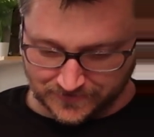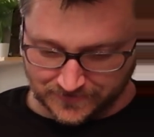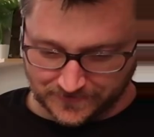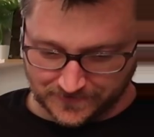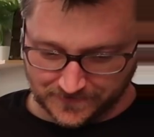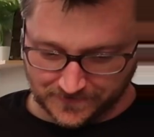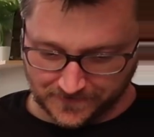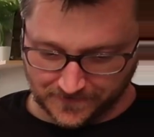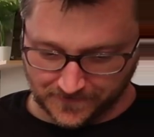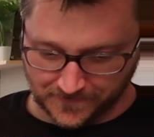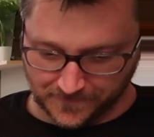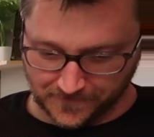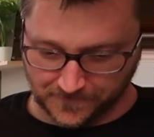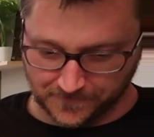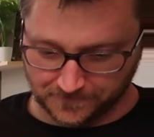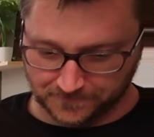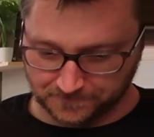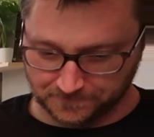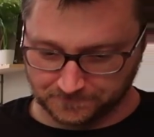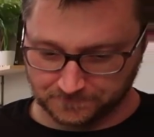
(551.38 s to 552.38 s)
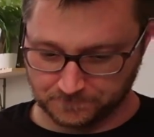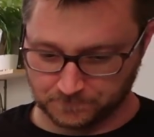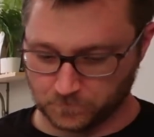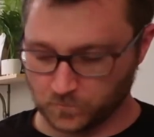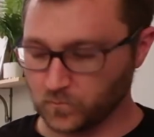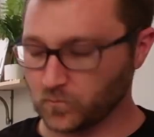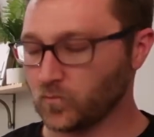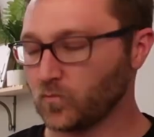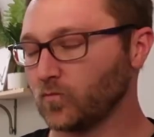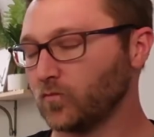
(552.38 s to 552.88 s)

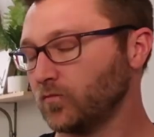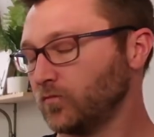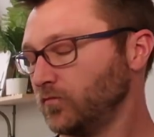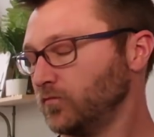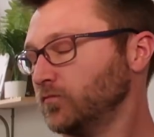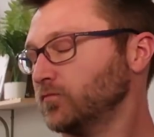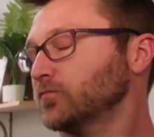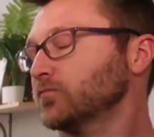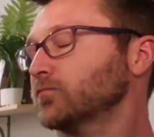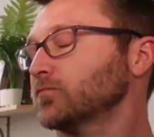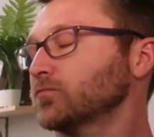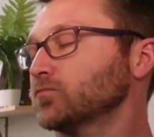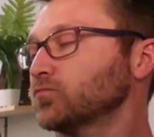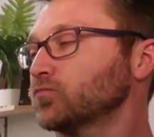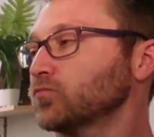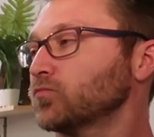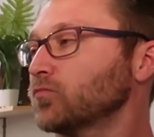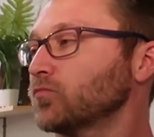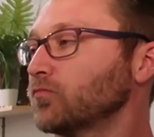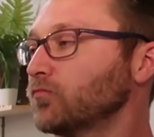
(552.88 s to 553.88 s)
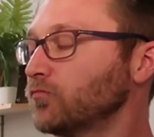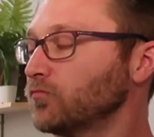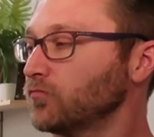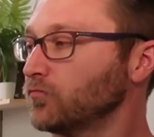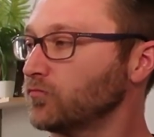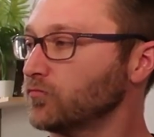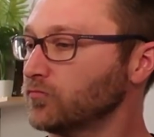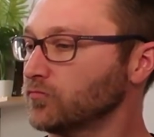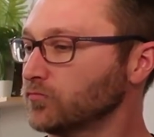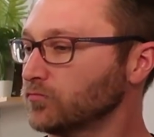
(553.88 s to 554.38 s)

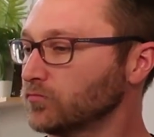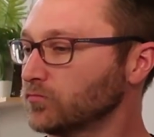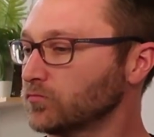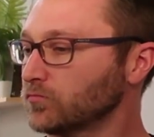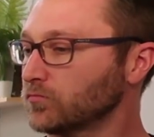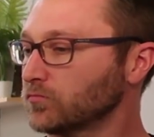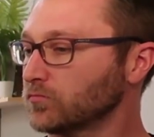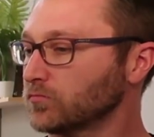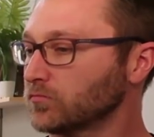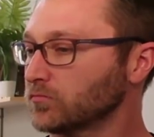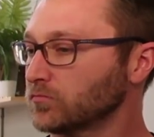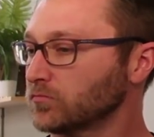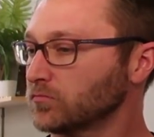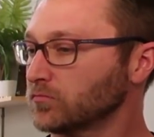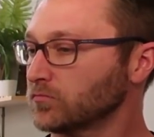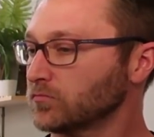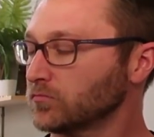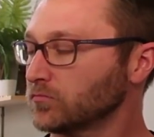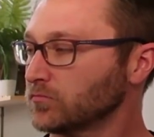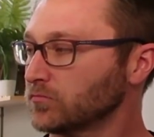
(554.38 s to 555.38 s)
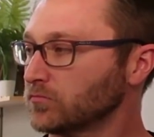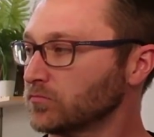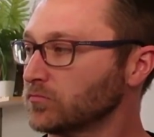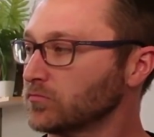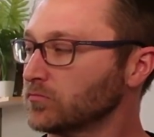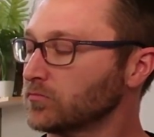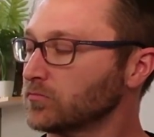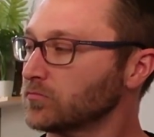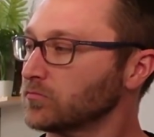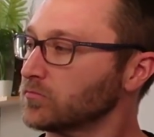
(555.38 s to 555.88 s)

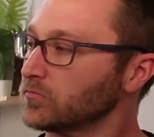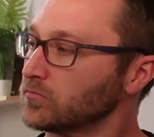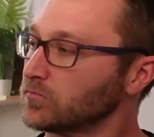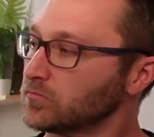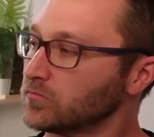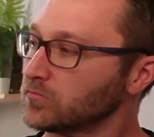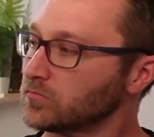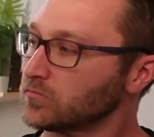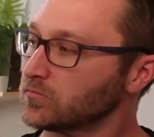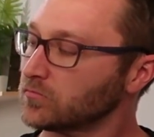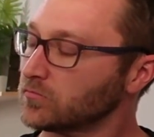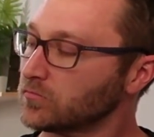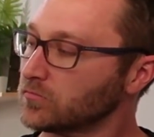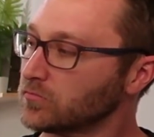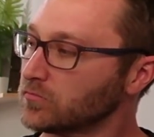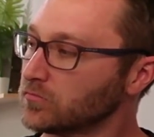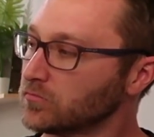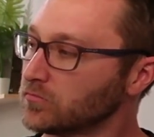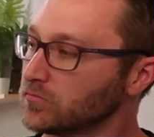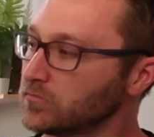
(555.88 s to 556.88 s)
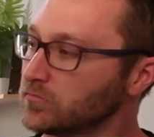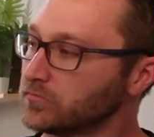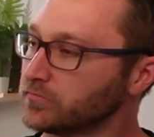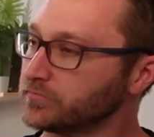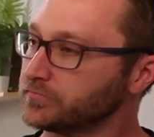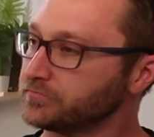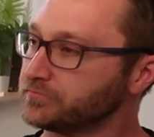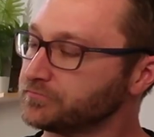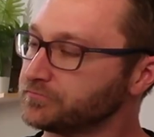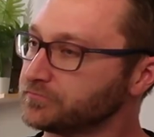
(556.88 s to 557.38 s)

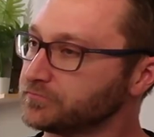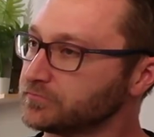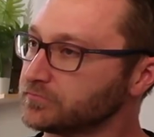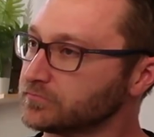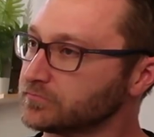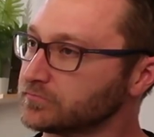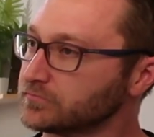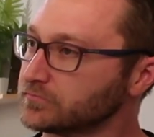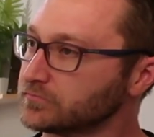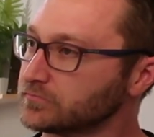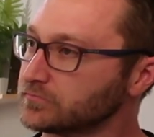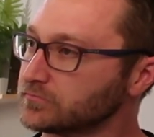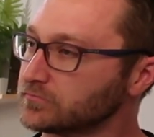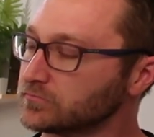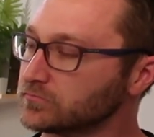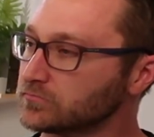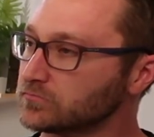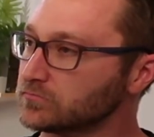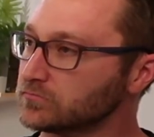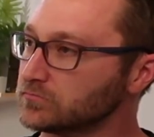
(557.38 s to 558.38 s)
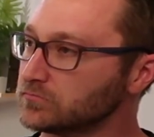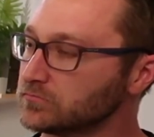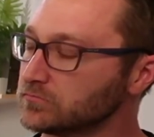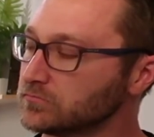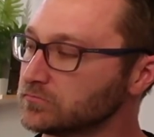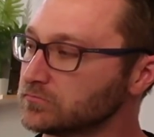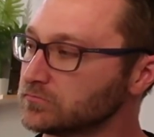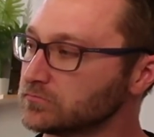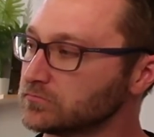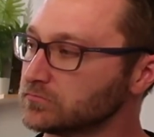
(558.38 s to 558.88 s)

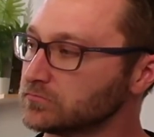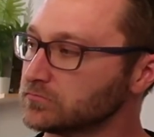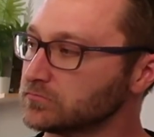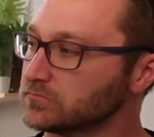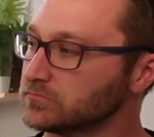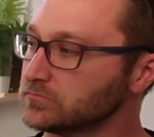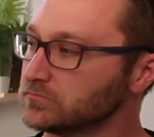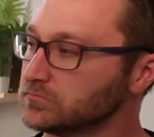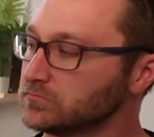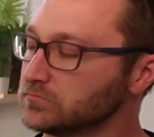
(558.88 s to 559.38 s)
The person shown says nothing.